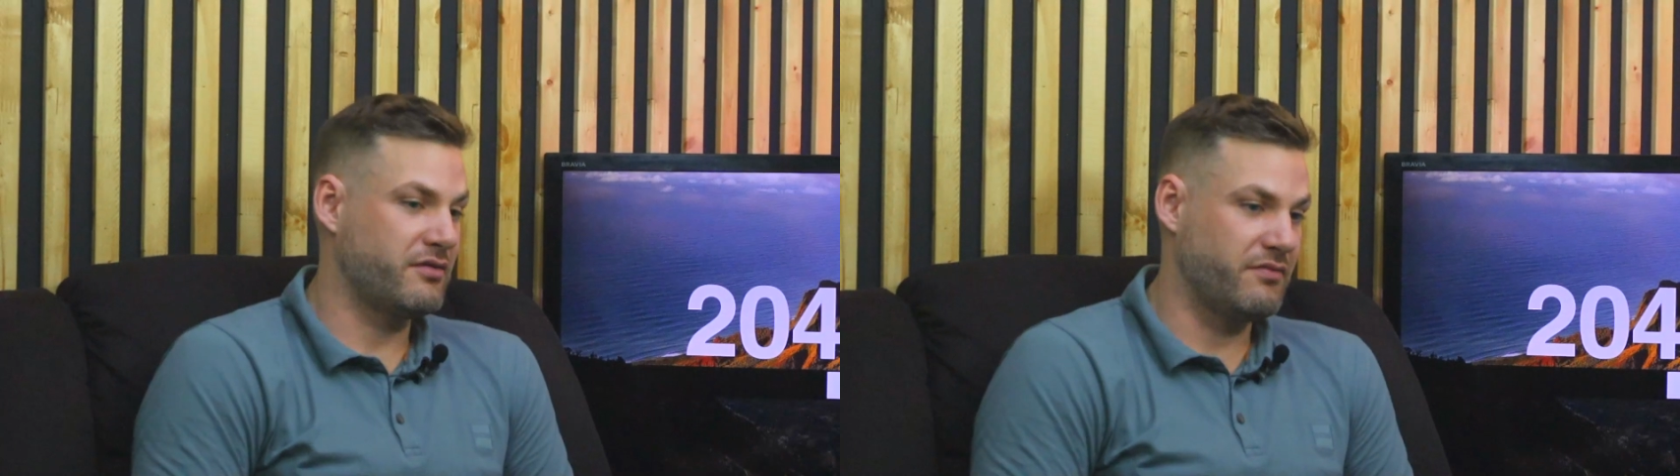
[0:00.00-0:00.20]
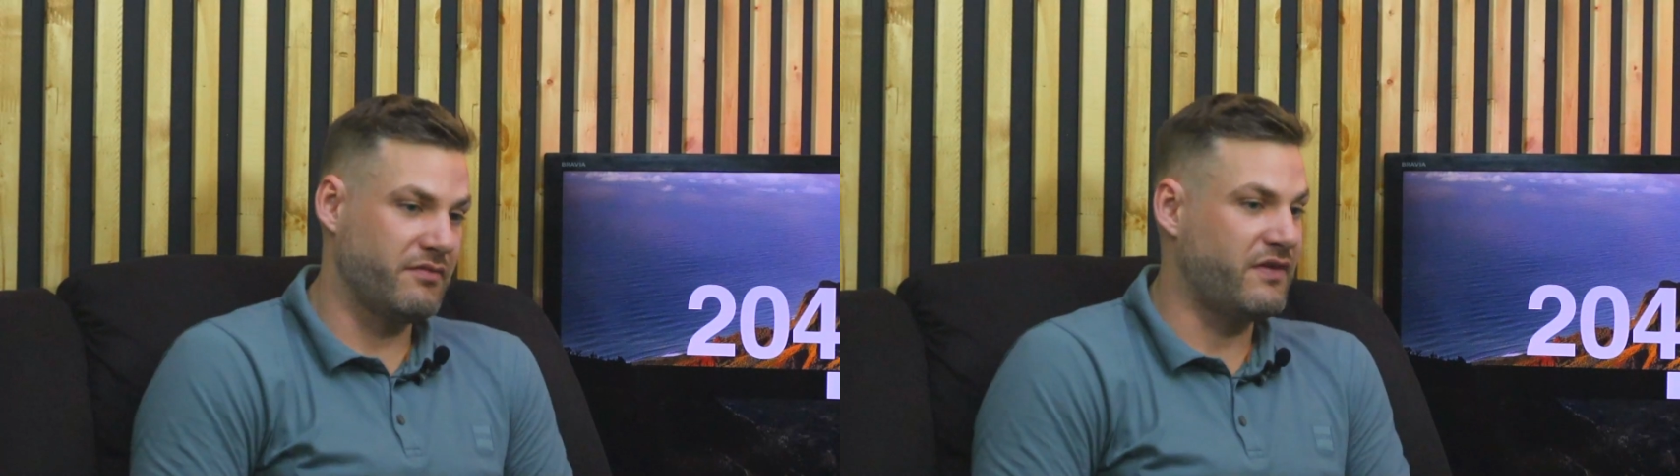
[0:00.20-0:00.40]

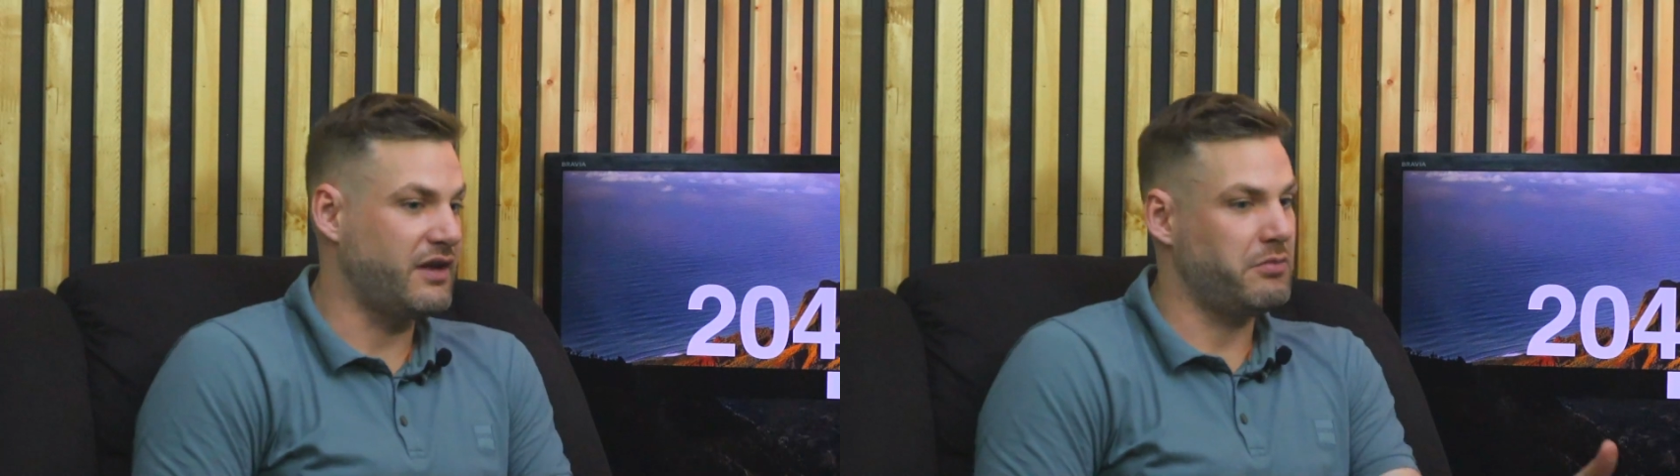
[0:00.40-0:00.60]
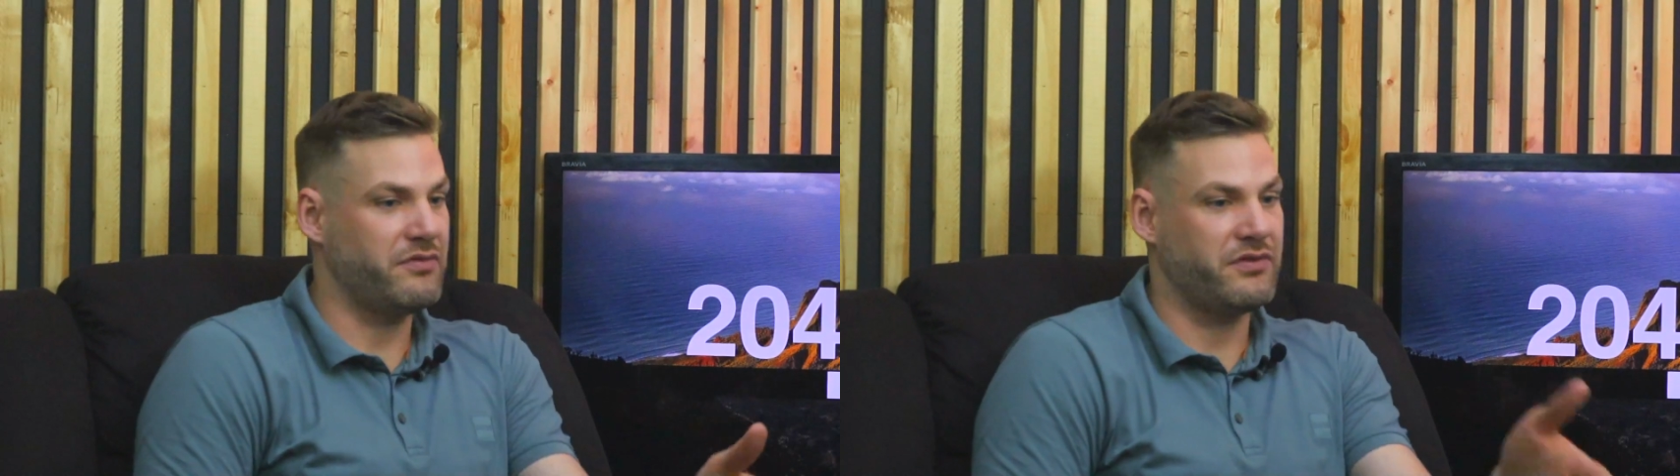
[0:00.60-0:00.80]

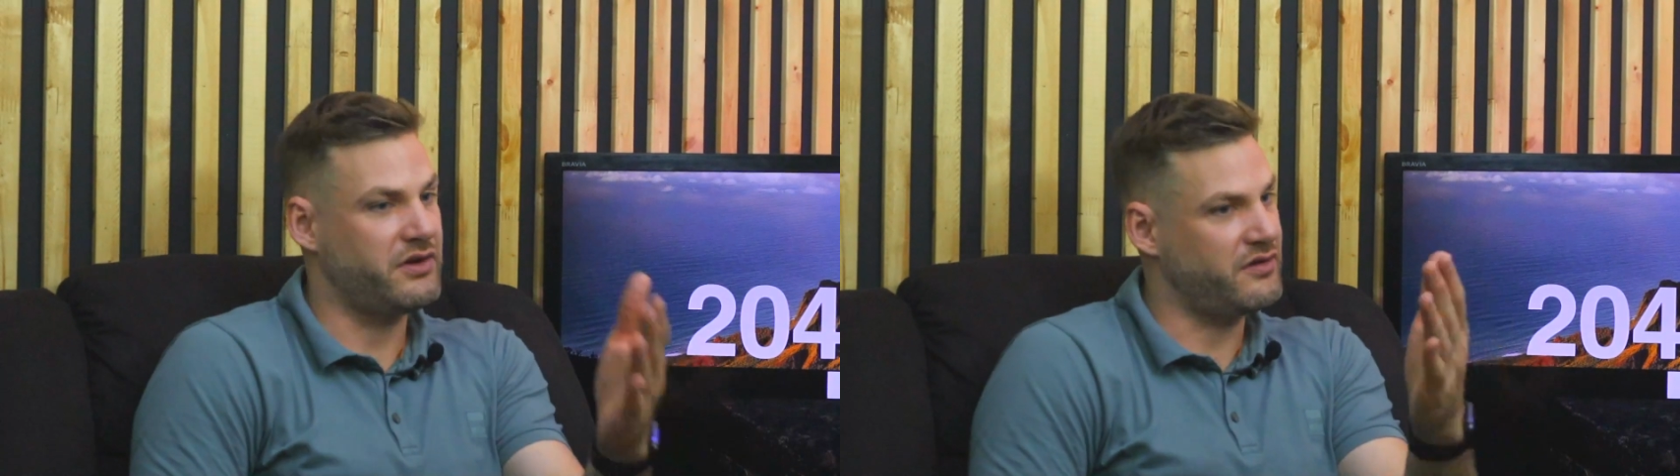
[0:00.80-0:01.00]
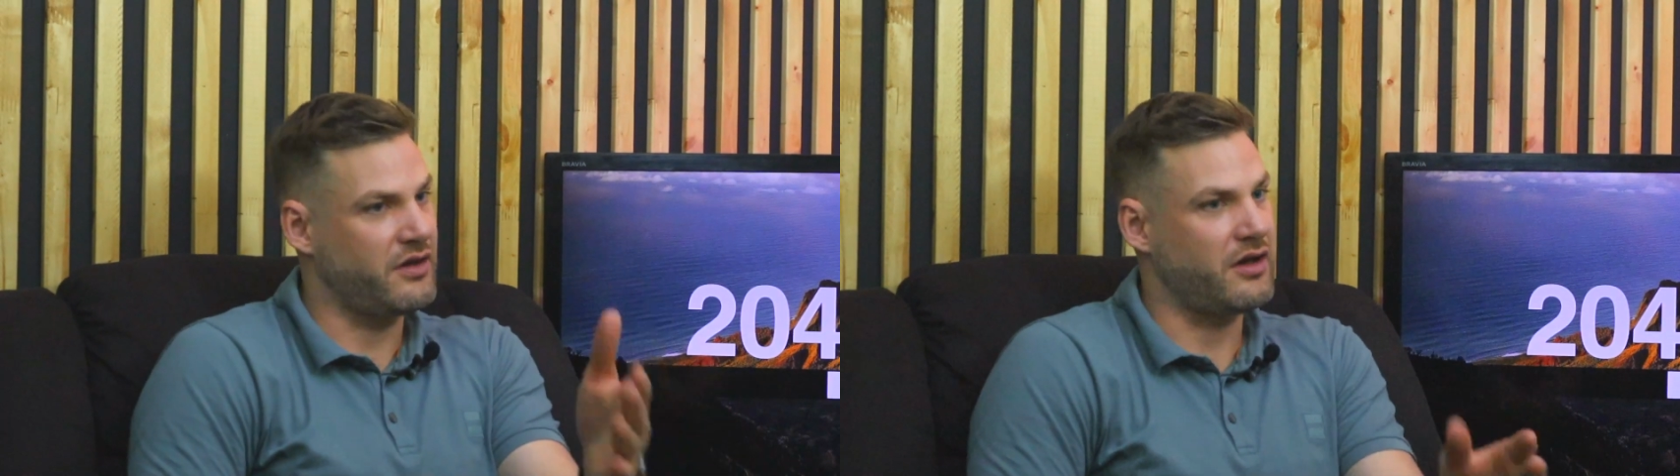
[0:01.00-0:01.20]
available for you
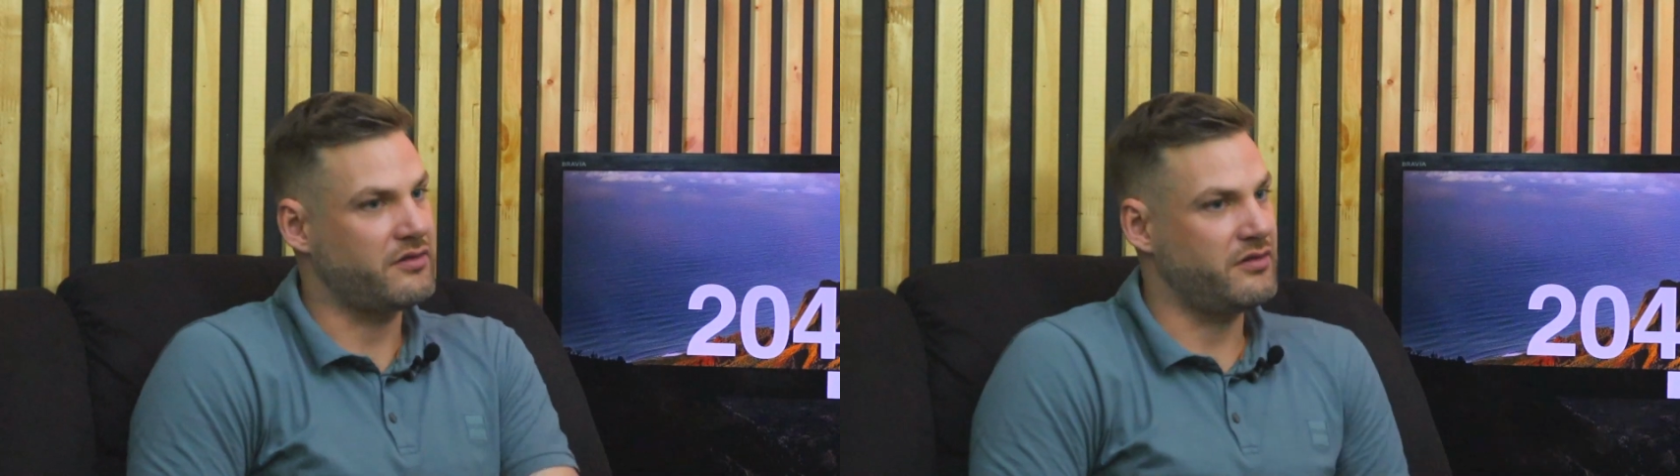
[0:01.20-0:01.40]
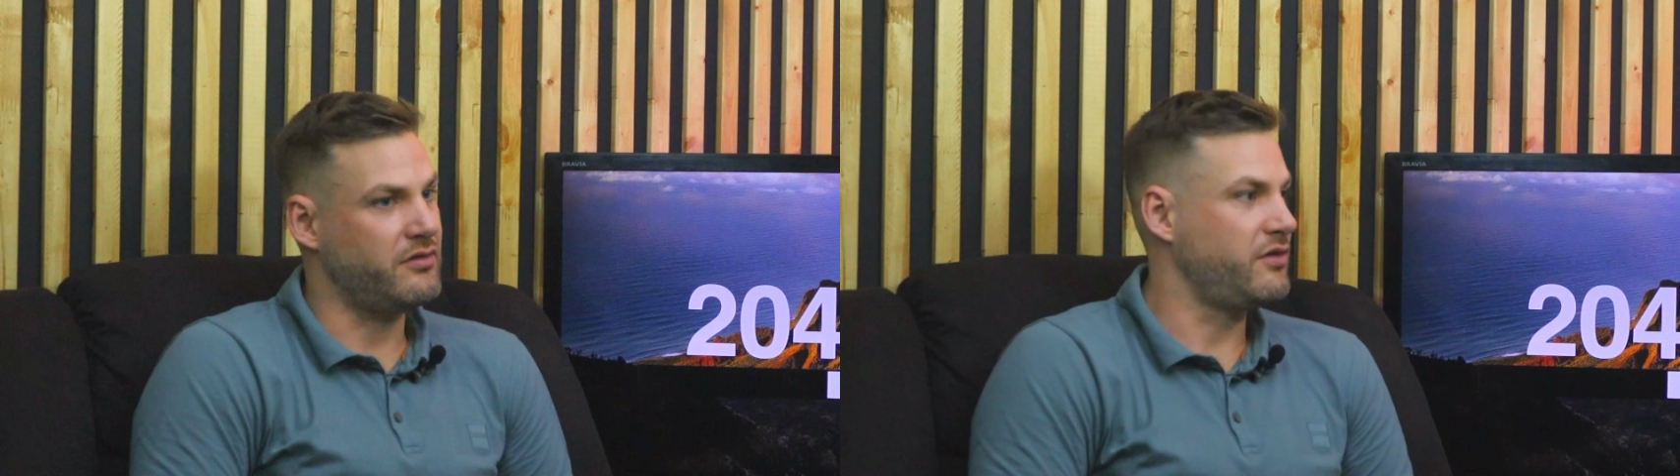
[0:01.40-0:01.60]
to talk to.